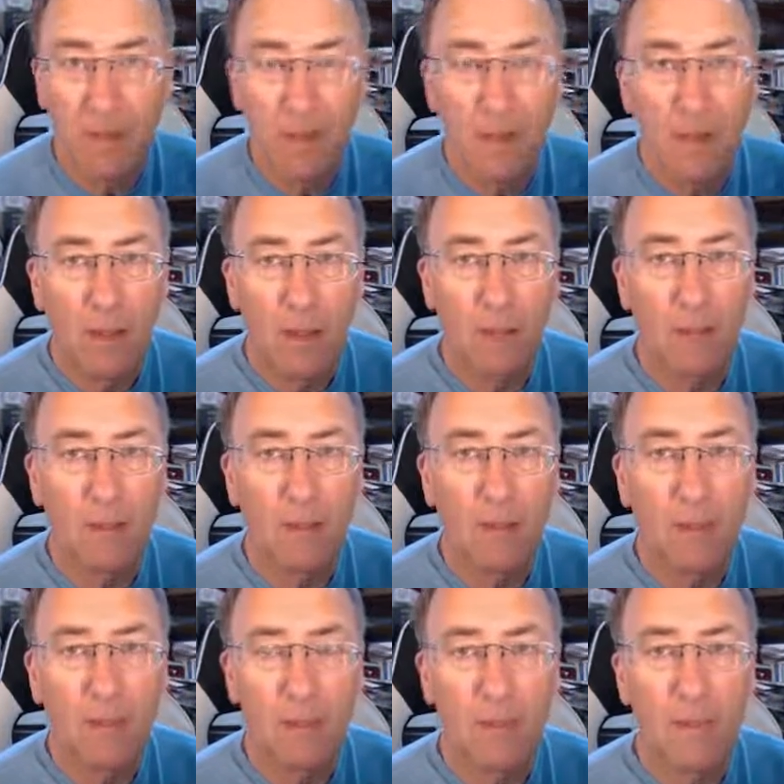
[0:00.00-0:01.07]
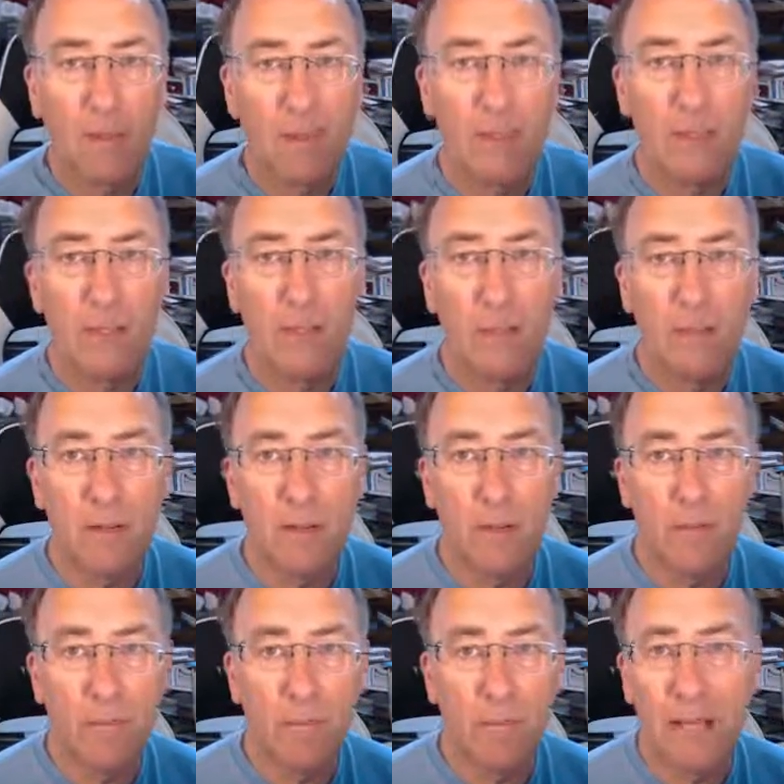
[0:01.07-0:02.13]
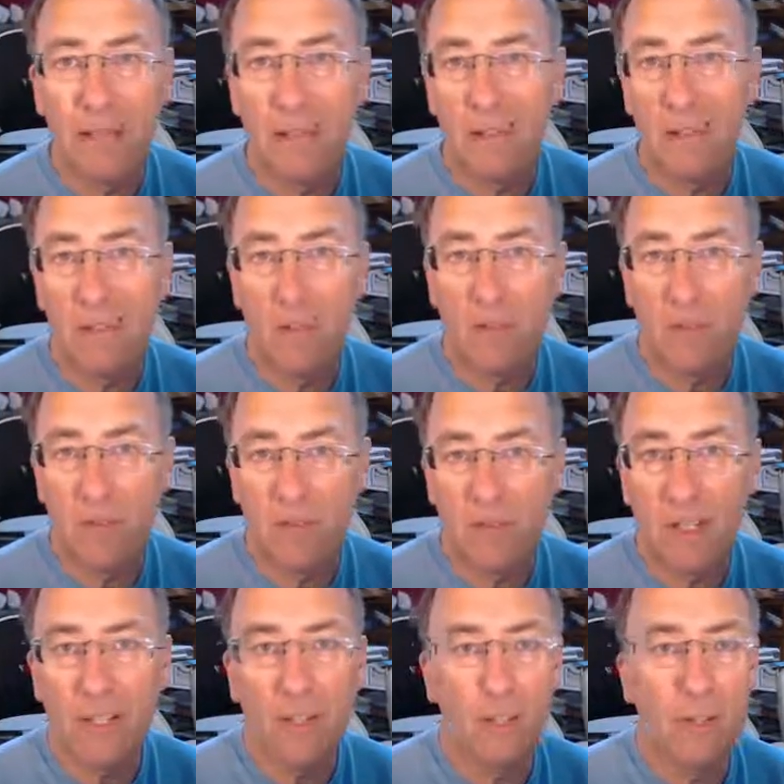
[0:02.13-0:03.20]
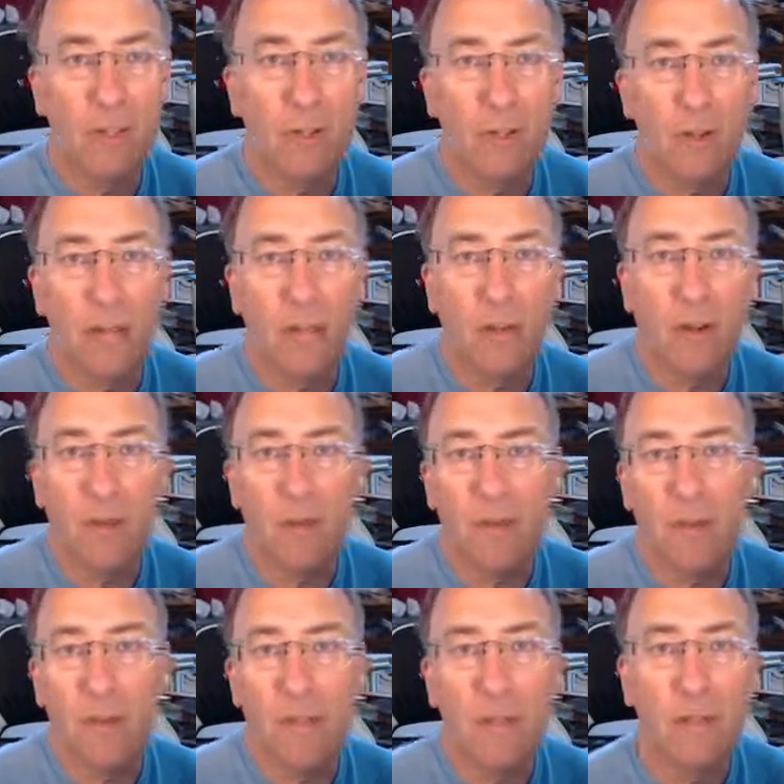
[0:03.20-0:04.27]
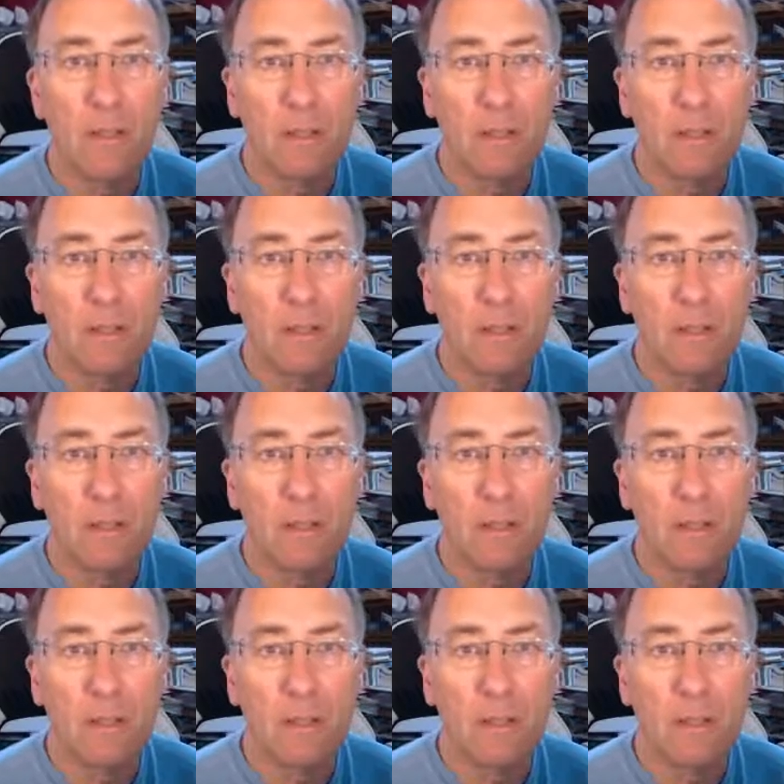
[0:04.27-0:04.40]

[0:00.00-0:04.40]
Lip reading: and the main figures that you can get are maybe